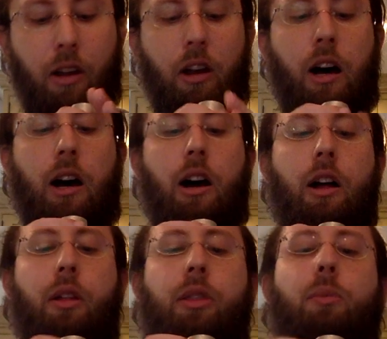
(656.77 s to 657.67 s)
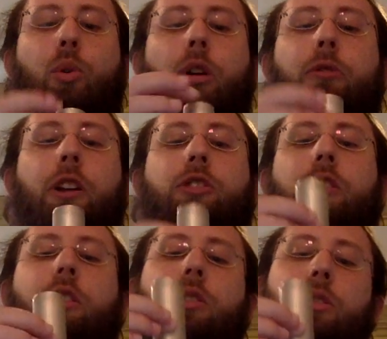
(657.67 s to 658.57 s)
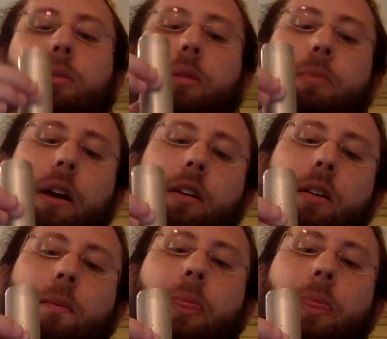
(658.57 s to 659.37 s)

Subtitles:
the more rigid the tube, the better.